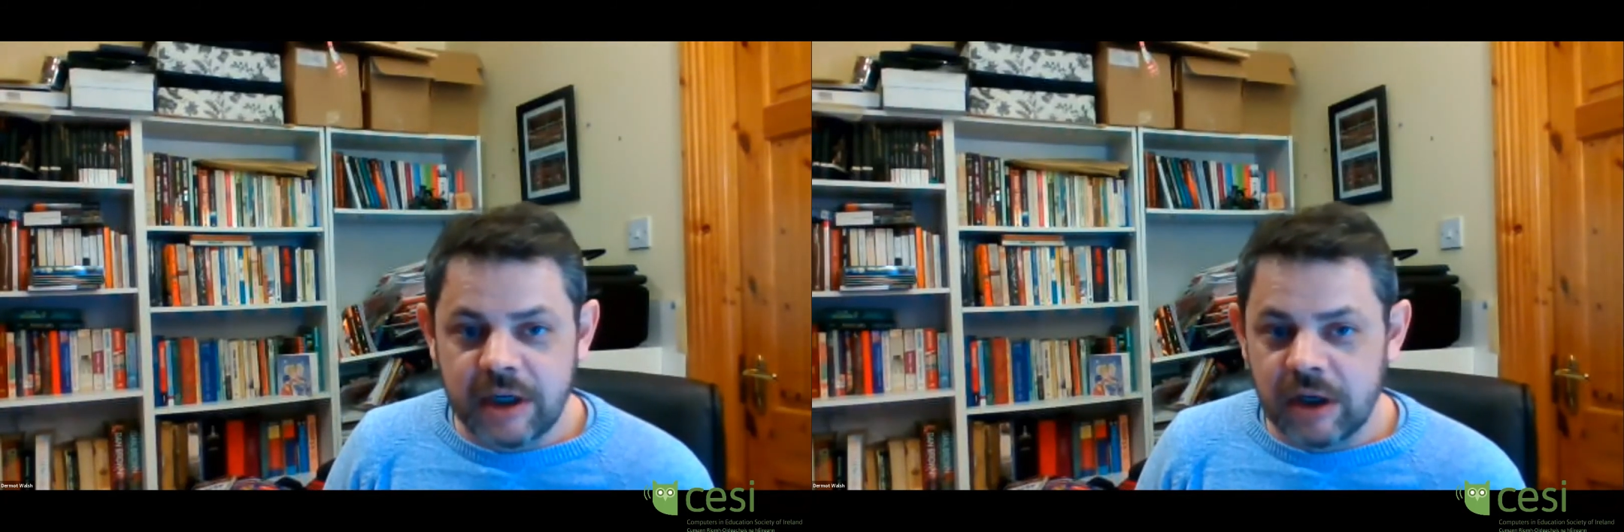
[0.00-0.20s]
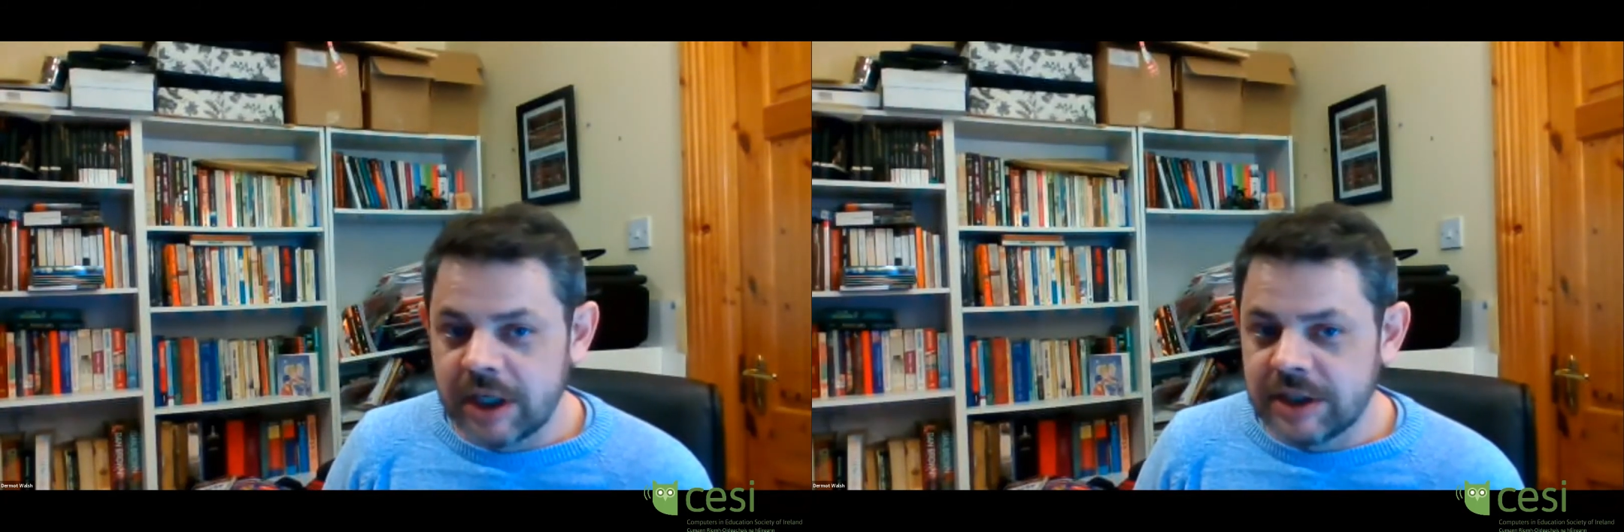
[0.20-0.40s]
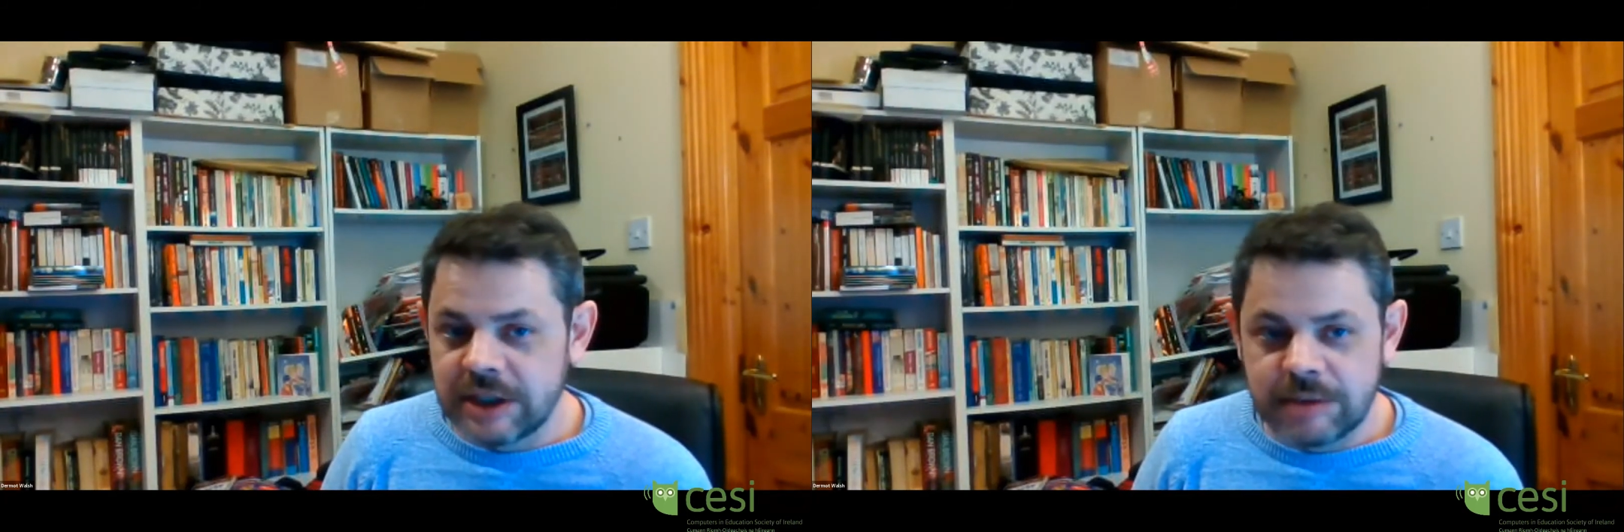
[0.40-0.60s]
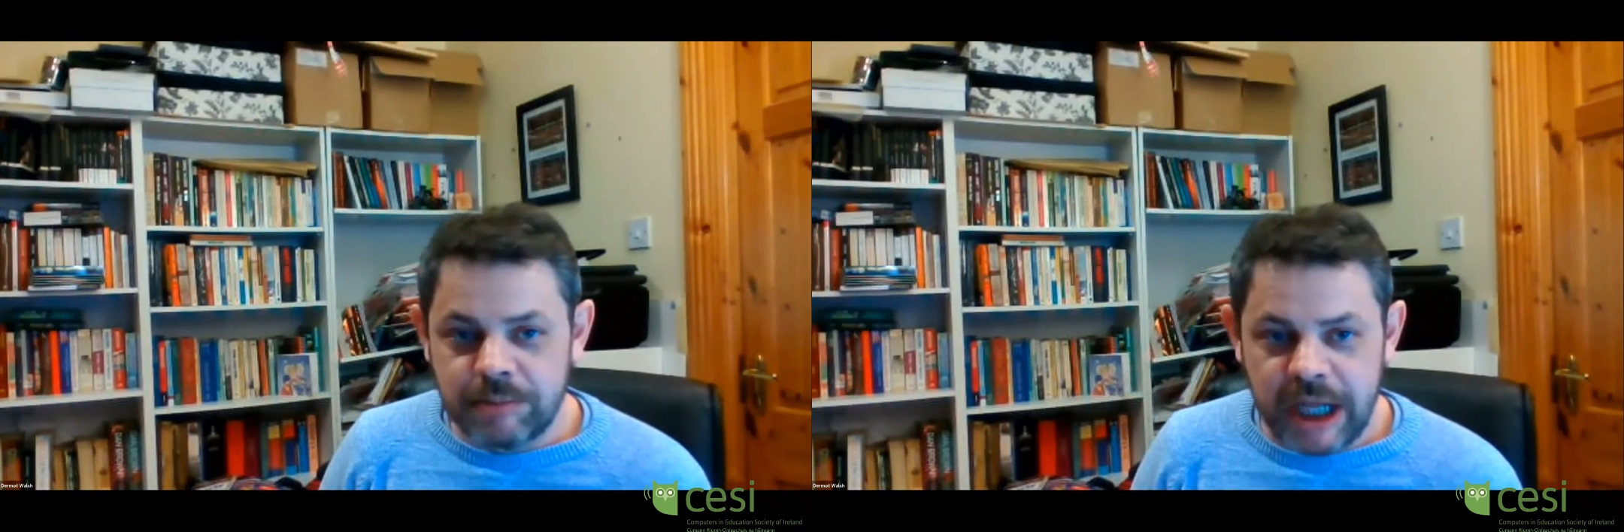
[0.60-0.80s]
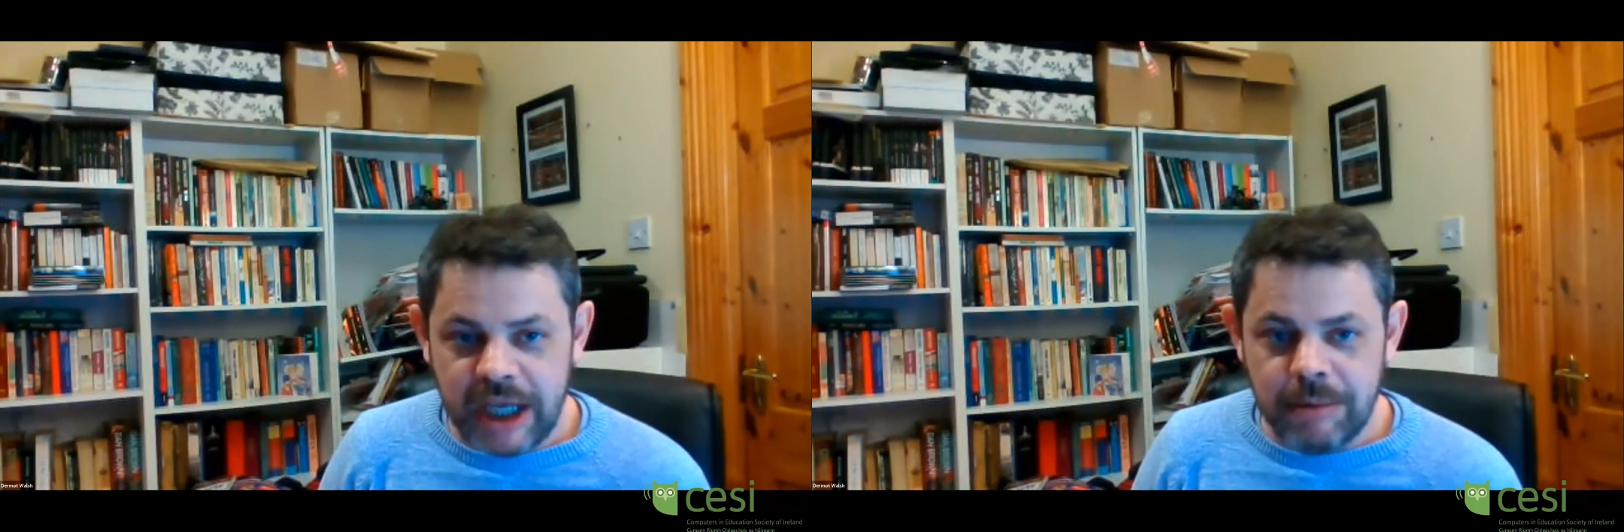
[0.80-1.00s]
Like, it's
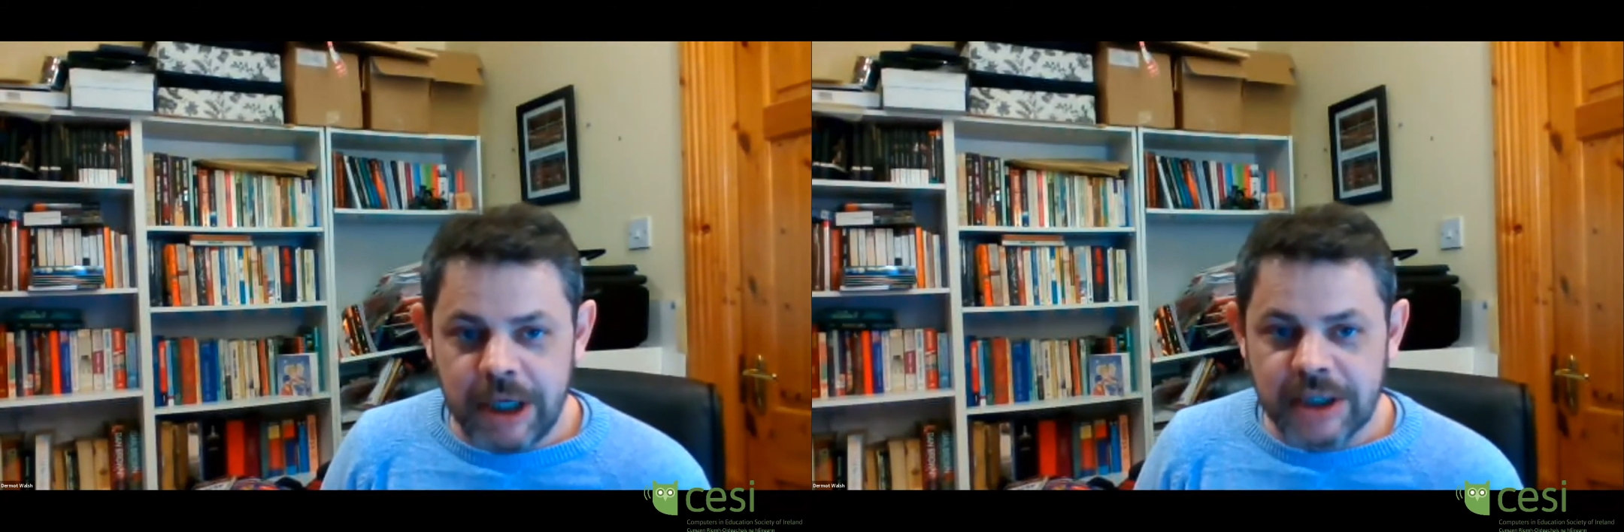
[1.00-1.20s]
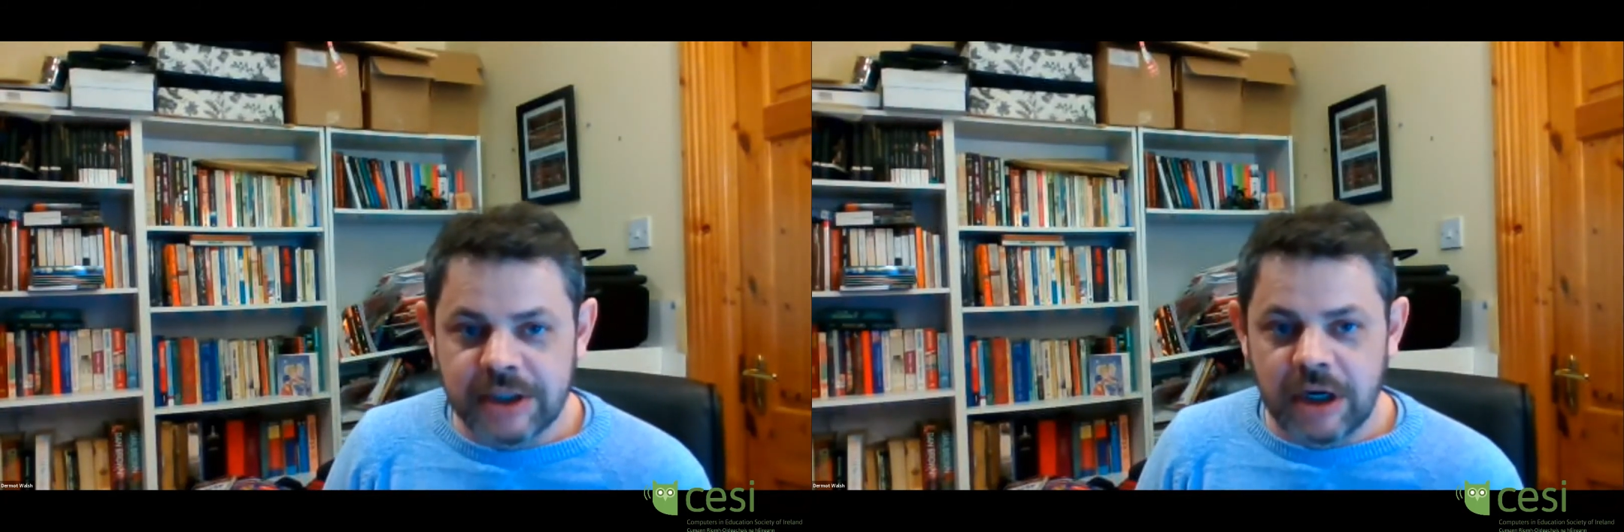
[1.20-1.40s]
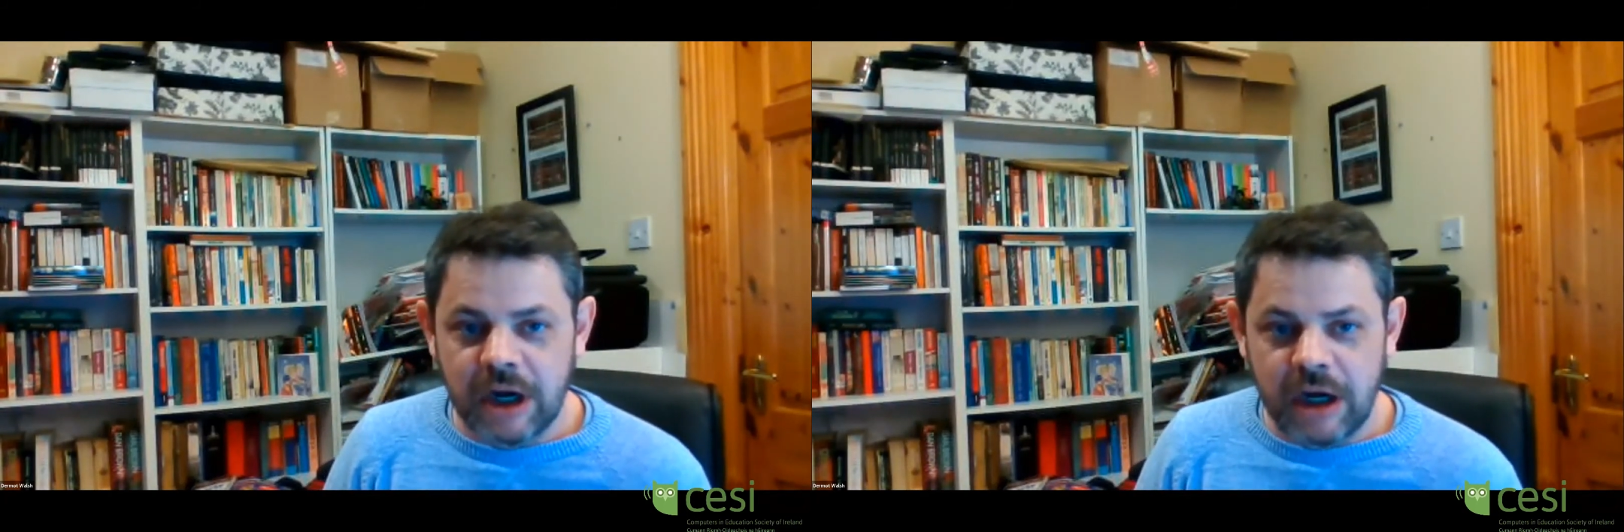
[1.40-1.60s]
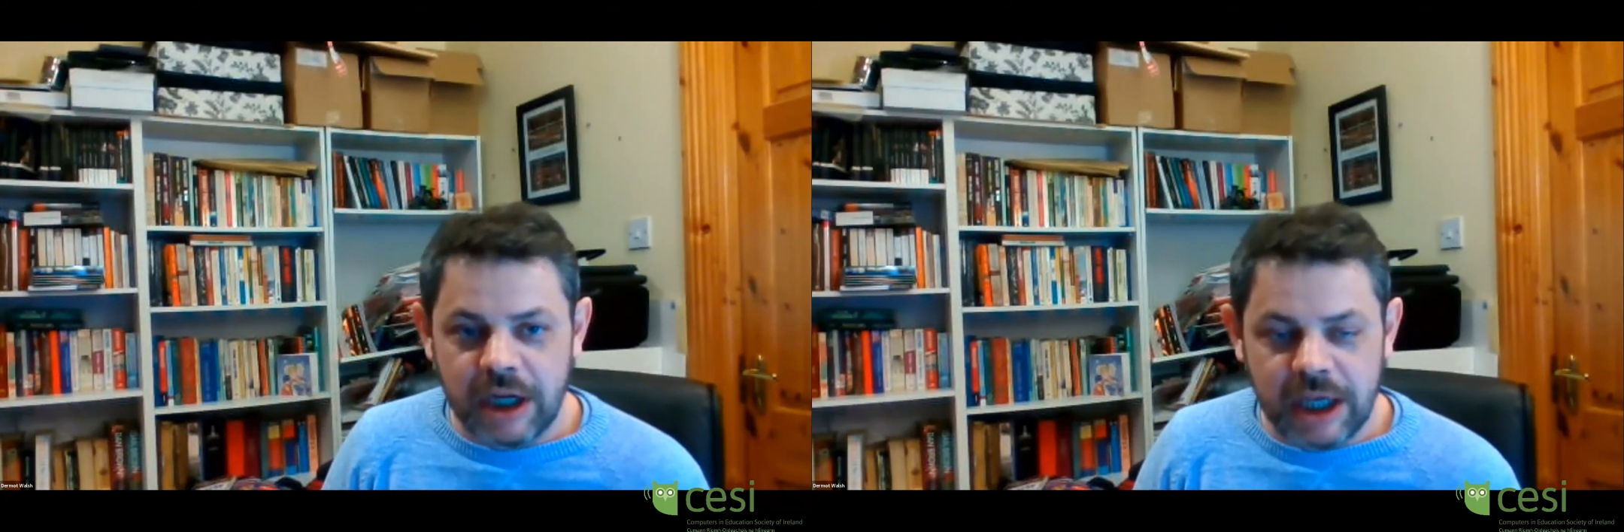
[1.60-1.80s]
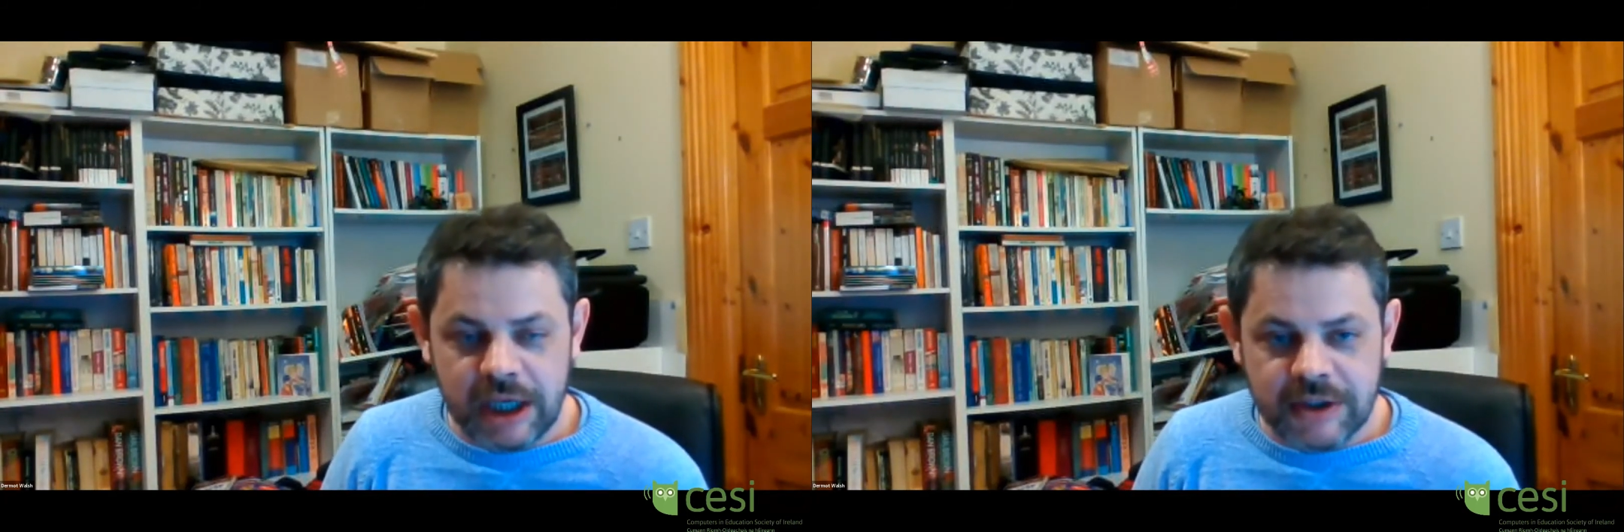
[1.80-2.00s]
play-based
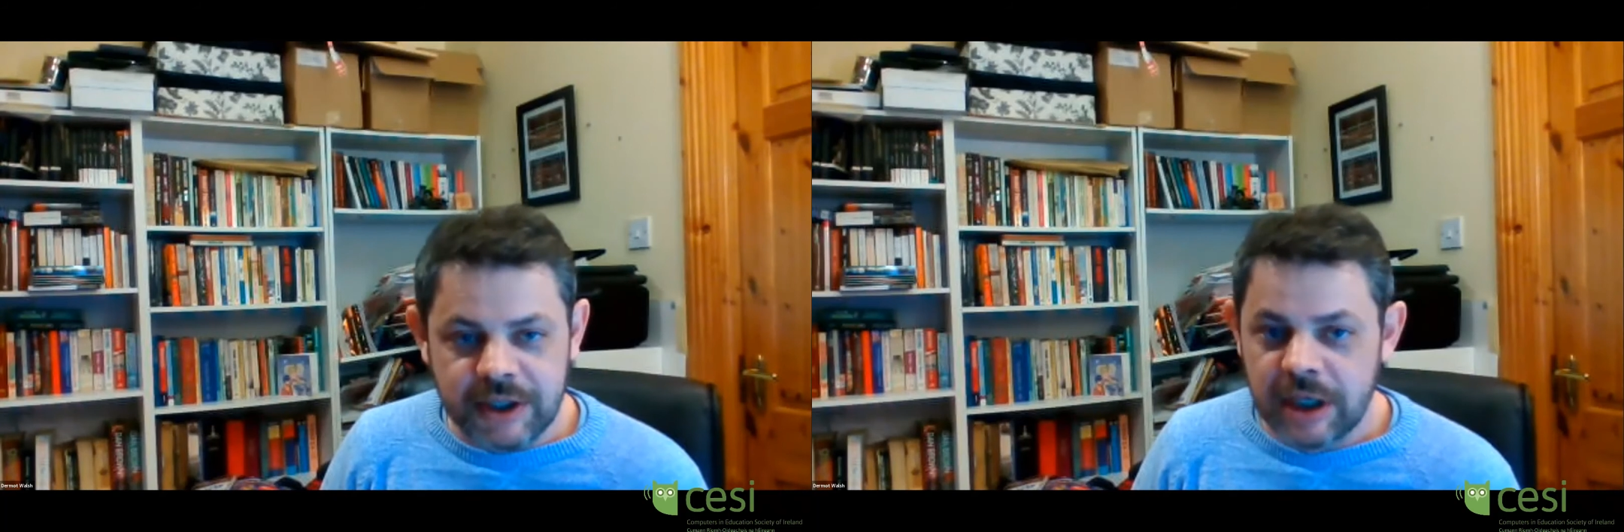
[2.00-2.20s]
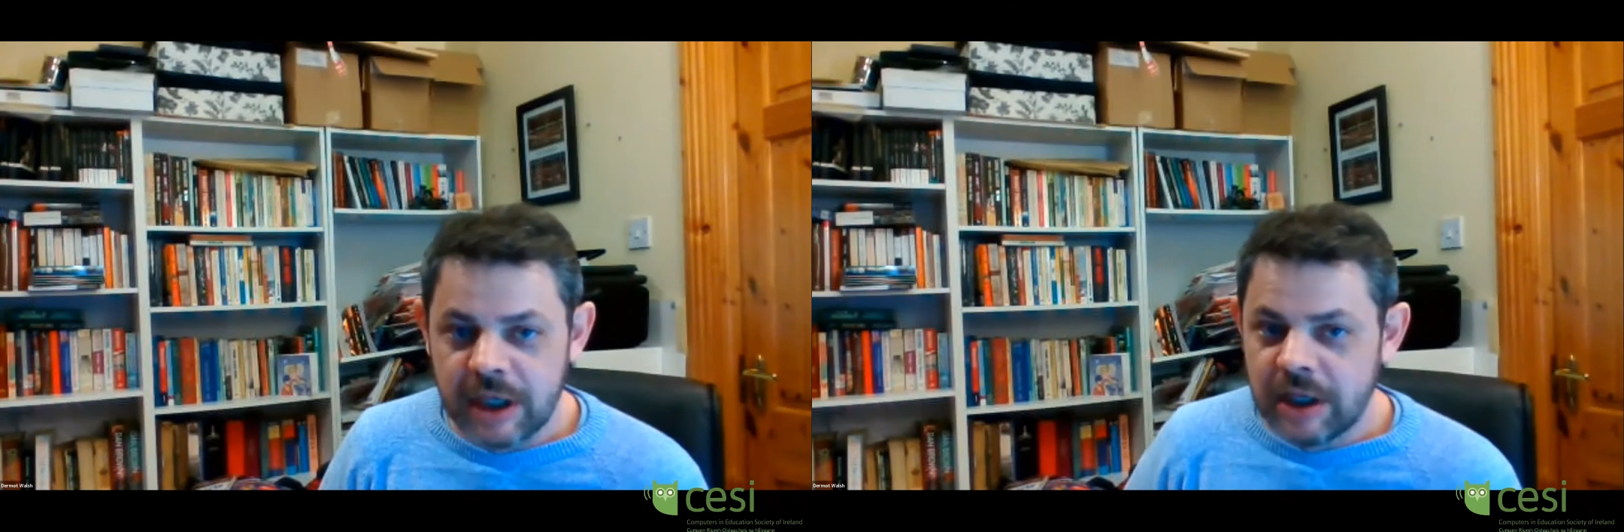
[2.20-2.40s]
learning, it's